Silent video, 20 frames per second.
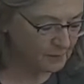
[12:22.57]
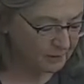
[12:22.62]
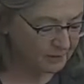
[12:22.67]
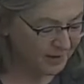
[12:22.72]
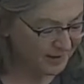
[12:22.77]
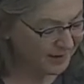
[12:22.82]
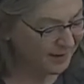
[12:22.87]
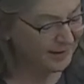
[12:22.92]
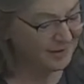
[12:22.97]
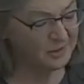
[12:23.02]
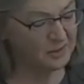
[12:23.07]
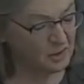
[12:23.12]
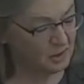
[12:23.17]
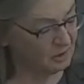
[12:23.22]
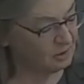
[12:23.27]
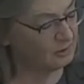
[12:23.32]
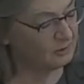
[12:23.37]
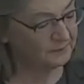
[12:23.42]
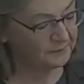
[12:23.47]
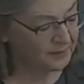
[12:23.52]
okay, I
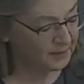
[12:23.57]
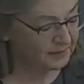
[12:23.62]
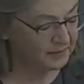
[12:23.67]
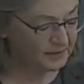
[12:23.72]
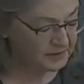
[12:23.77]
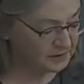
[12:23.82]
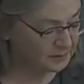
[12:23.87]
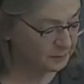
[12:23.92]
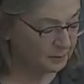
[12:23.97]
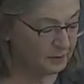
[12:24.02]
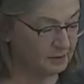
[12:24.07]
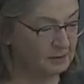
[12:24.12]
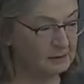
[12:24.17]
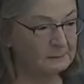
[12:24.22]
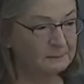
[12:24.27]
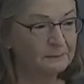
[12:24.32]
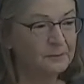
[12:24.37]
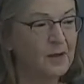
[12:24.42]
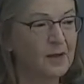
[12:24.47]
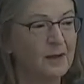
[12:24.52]
know that this
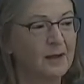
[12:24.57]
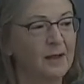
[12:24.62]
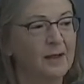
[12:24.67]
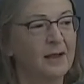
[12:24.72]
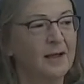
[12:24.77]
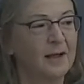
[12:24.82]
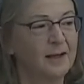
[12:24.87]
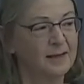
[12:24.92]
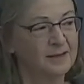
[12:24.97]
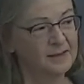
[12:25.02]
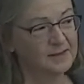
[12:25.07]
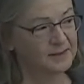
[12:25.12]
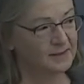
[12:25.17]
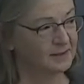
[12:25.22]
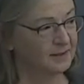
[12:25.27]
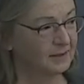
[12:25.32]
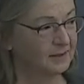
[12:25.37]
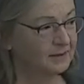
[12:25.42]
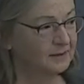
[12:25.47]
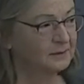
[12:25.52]
poem
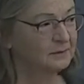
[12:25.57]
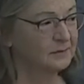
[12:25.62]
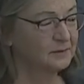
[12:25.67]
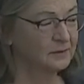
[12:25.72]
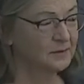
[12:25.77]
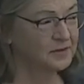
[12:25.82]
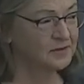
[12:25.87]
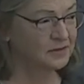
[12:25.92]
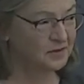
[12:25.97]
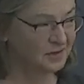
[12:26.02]
has uh, a